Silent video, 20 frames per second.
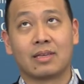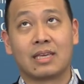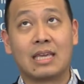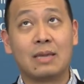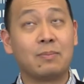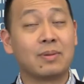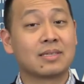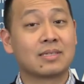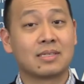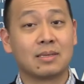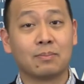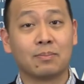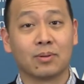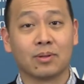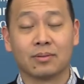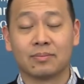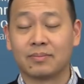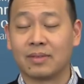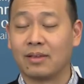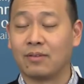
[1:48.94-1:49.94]
Keep it
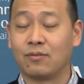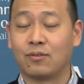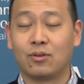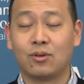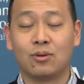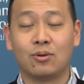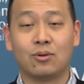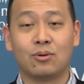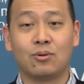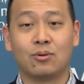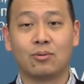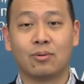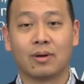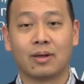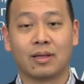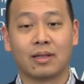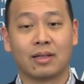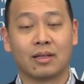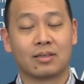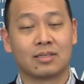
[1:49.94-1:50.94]
simple. If you
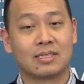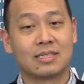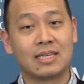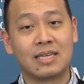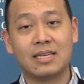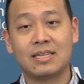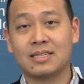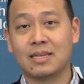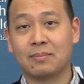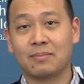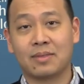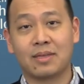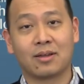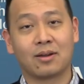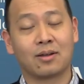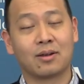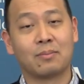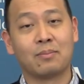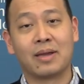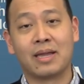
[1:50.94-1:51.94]
see something
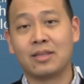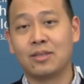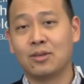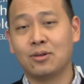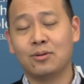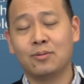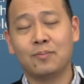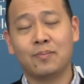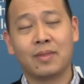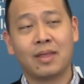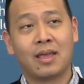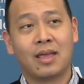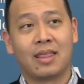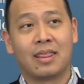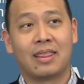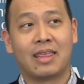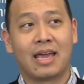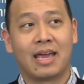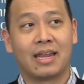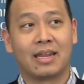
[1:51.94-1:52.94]
on a menu
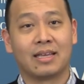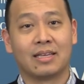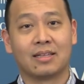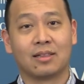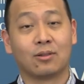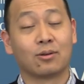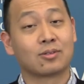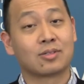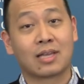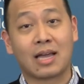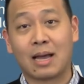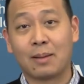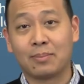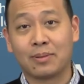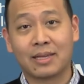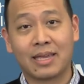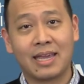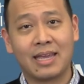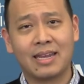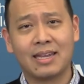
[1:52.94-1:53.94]
that it looks
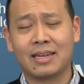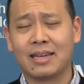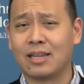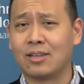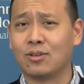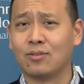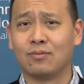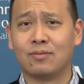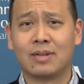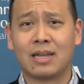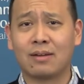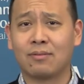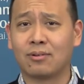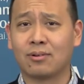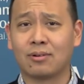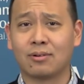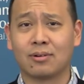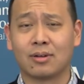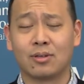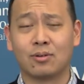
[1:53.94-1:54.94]
complicated and you
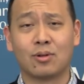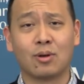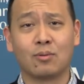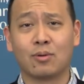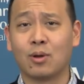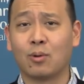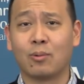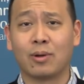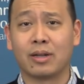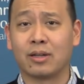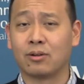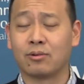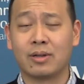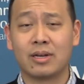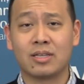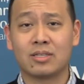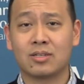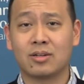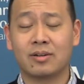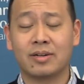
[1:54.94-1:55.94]
don't know what
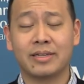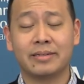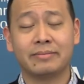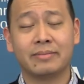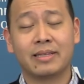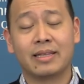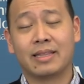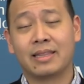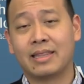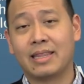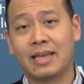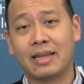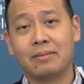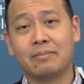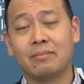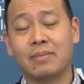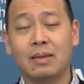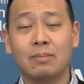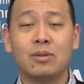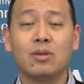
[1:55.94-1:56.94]
ingredients are in it,
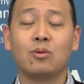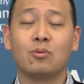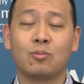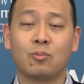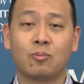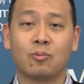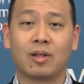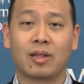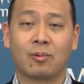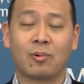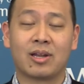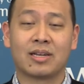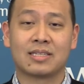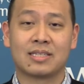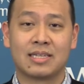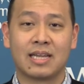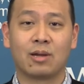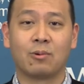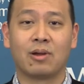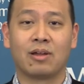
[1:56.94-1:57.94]
then maybe you would want to
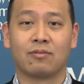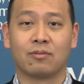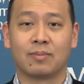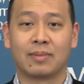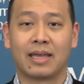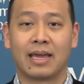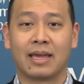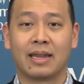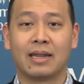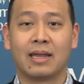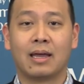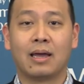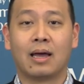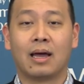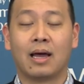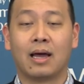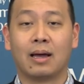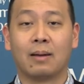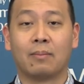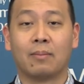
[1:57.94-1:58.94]
stay away from that.
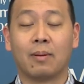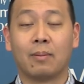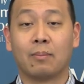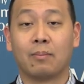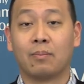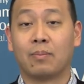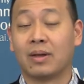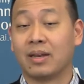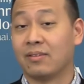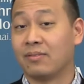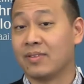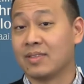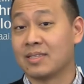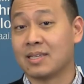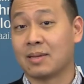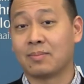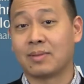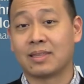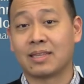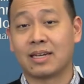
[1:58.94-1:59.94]
But if it's
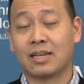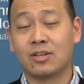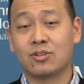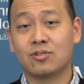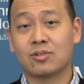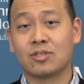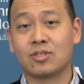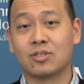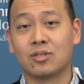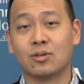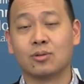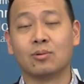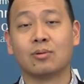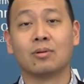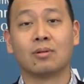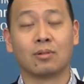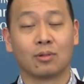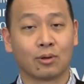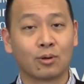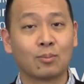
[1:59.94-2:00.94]
something that interests you,
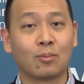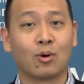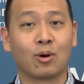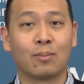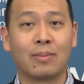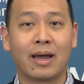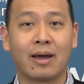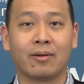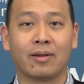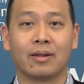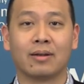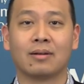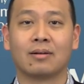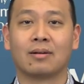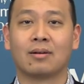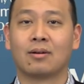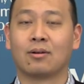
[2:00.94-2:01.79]
learn more about it.